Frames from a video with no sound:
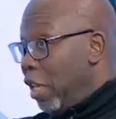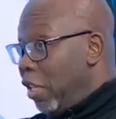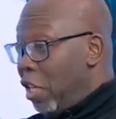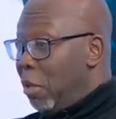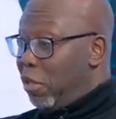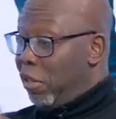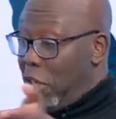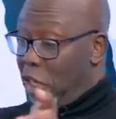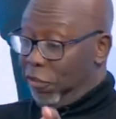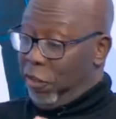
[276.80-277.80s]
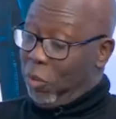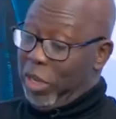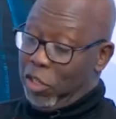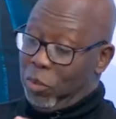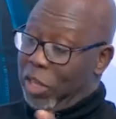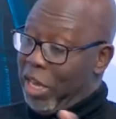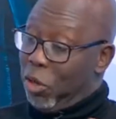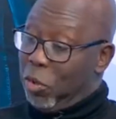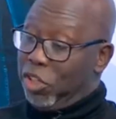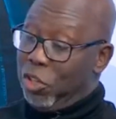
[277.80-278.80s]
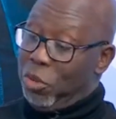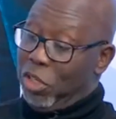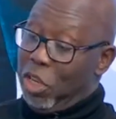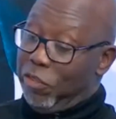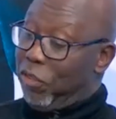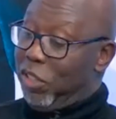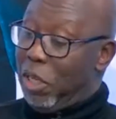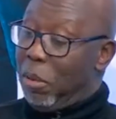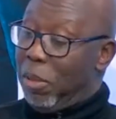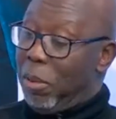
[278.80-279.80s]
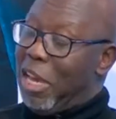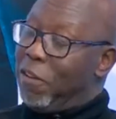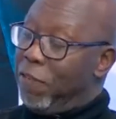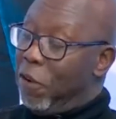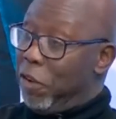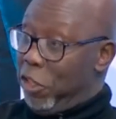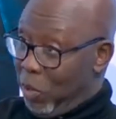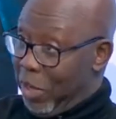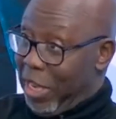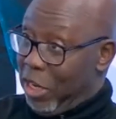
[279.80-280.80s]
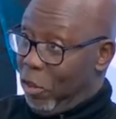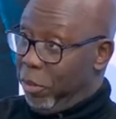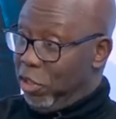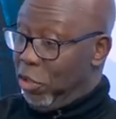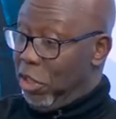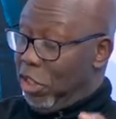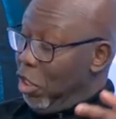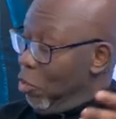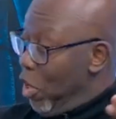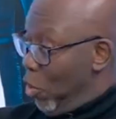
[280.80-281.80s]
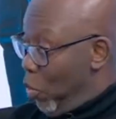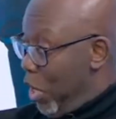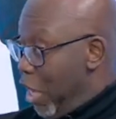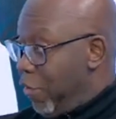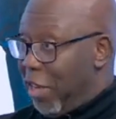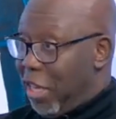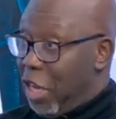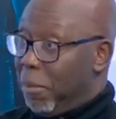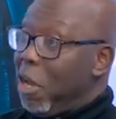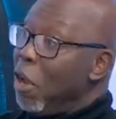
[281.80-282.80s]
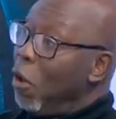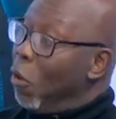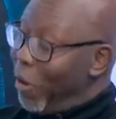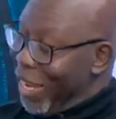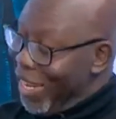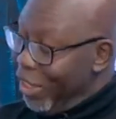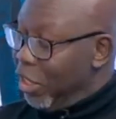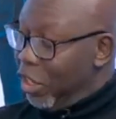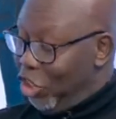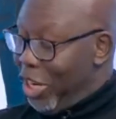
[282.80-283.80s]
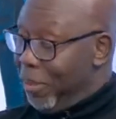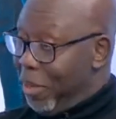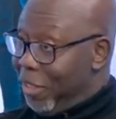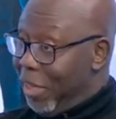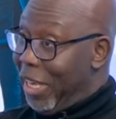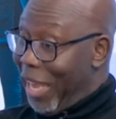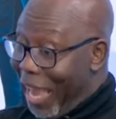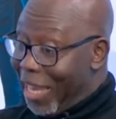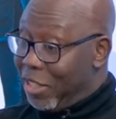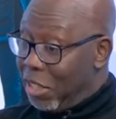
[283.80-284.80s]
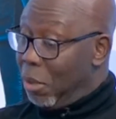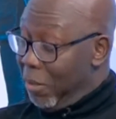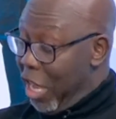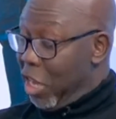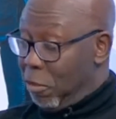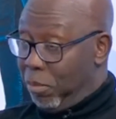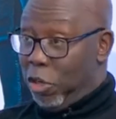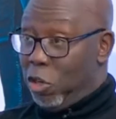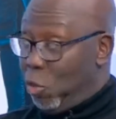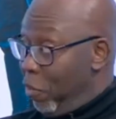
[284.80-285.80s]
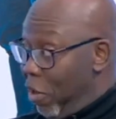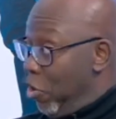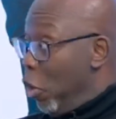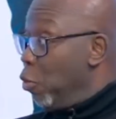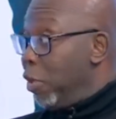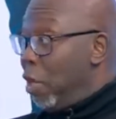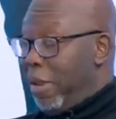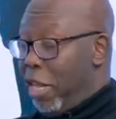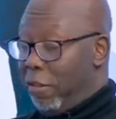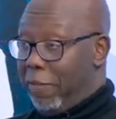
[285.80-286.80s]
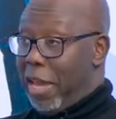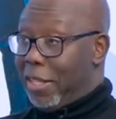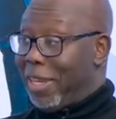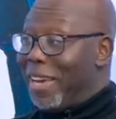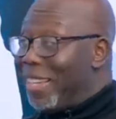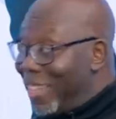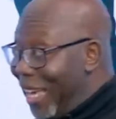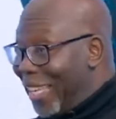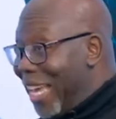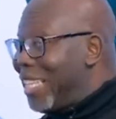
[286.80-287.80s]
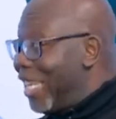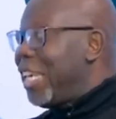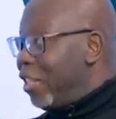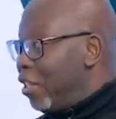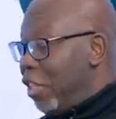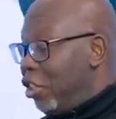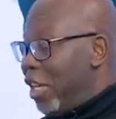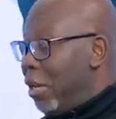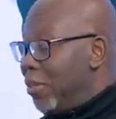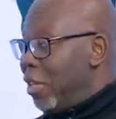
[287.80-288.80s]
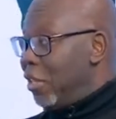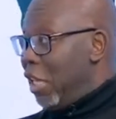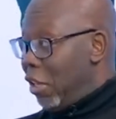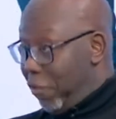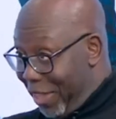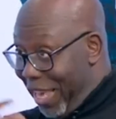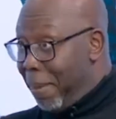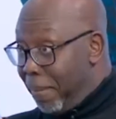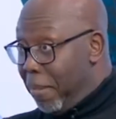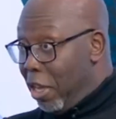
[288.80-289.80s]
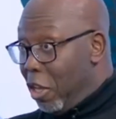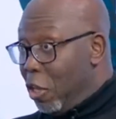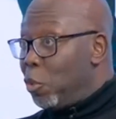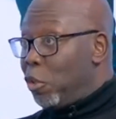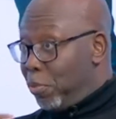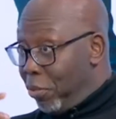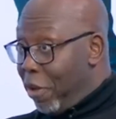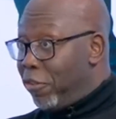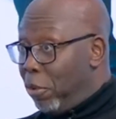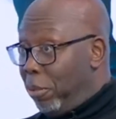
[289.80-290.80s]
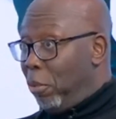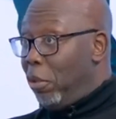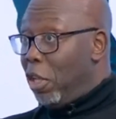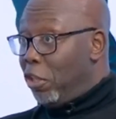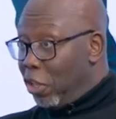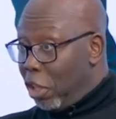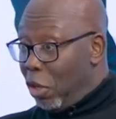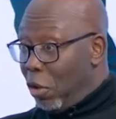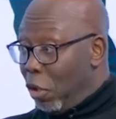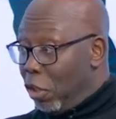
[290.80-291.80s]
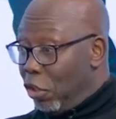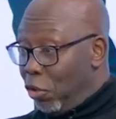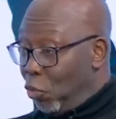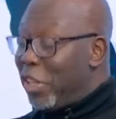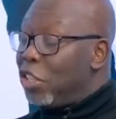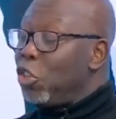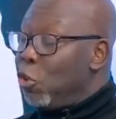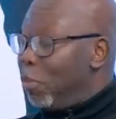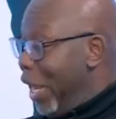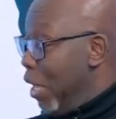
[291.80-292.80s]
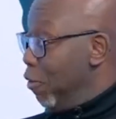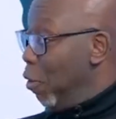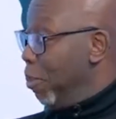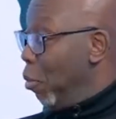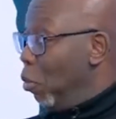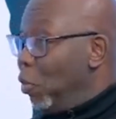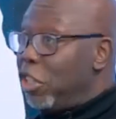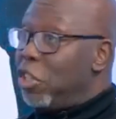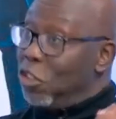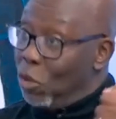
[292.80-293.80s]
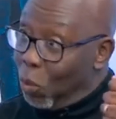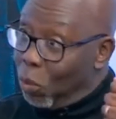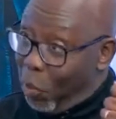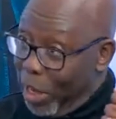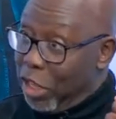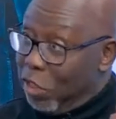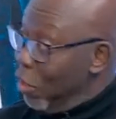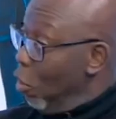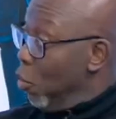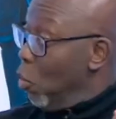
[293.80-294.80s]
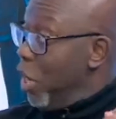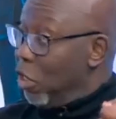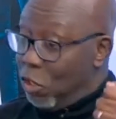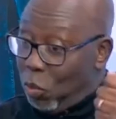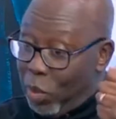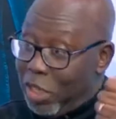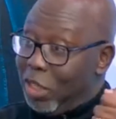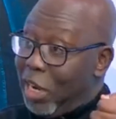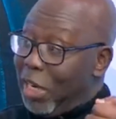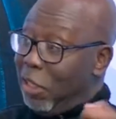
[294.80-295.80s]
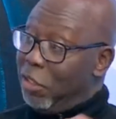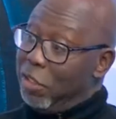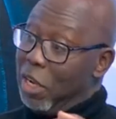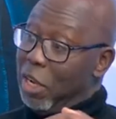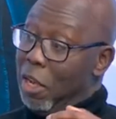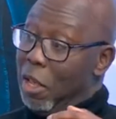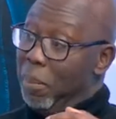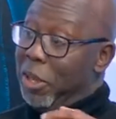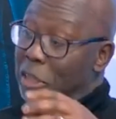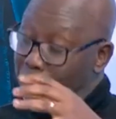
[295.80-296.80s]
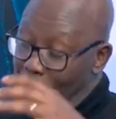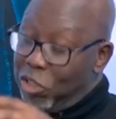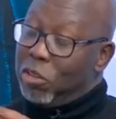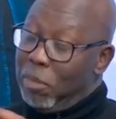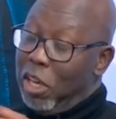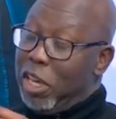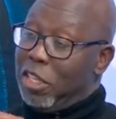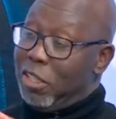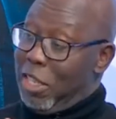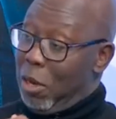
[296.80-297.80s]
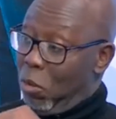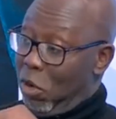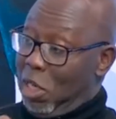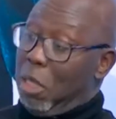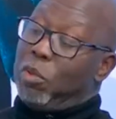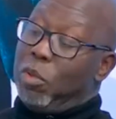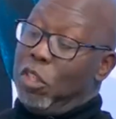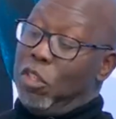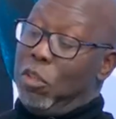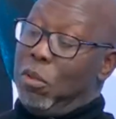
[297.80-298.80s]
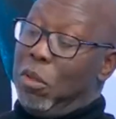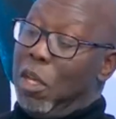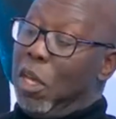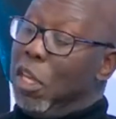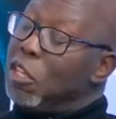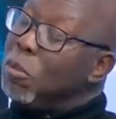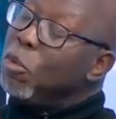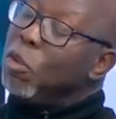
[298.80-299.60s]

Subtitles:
many times over the last few weeks where that question was asked, for example, about Forest when they had the opportunity to either win the FA Cup or get into the Champions League. And some ex-pros were very open about the fact that getting into the Champions League for them was preferable than the reason you play football, which is to win a silverware, to win titles. But the bottom line is that what clubs want to do is